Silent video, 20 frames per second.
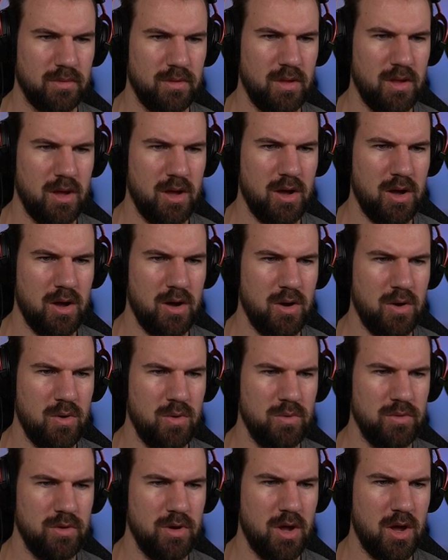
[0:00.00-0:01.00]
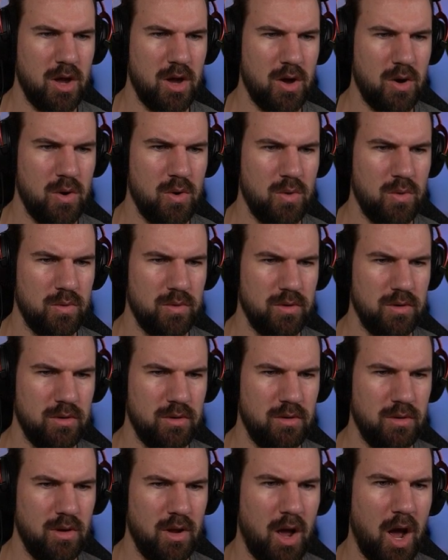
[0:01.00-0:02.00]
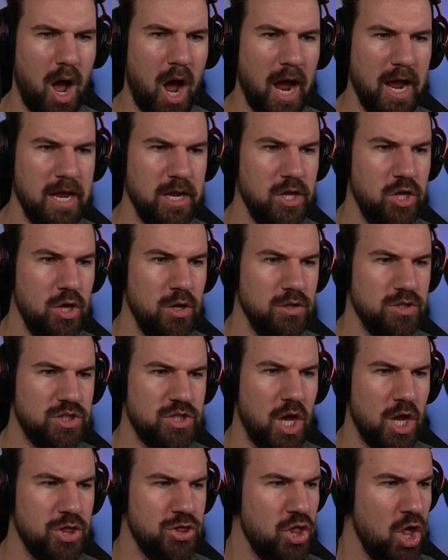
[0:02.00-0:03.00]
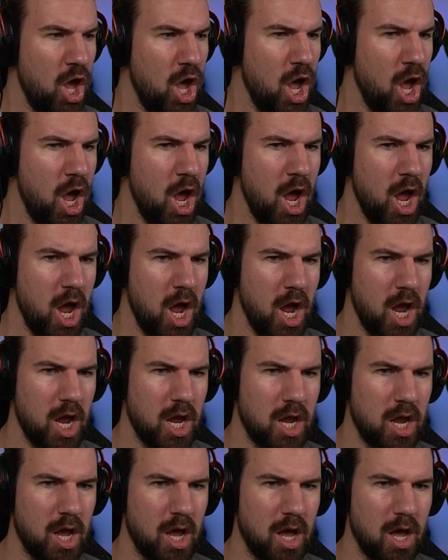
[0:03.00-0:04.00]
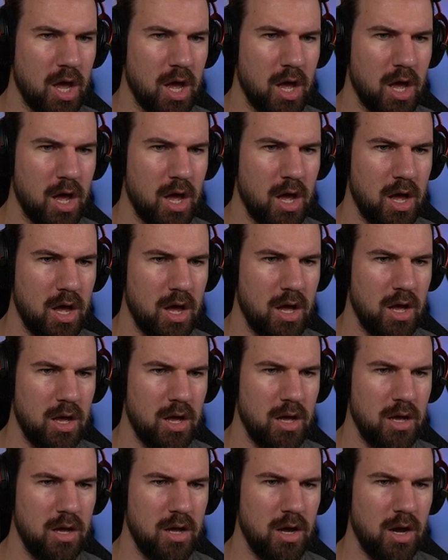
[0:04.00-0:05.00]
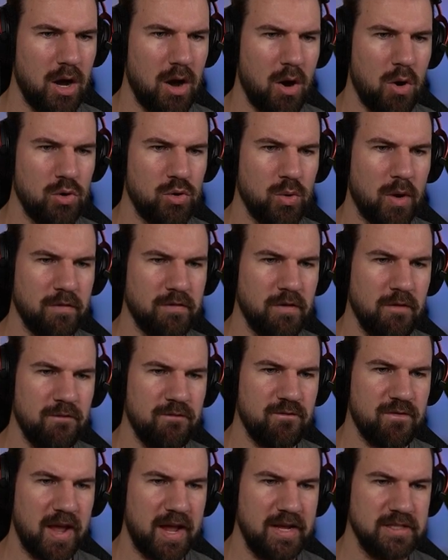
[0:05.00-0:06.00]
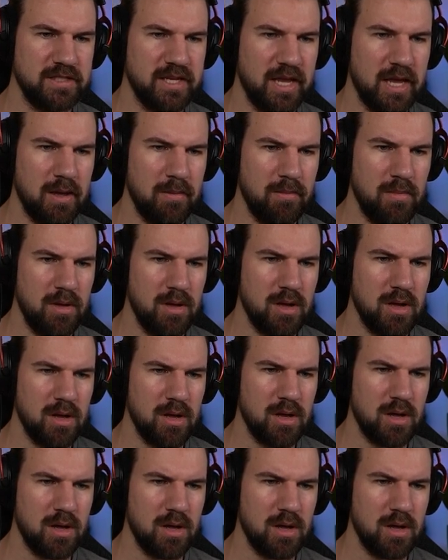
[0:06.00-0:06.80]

No, no. I used the thing! Oh, do I have to face him?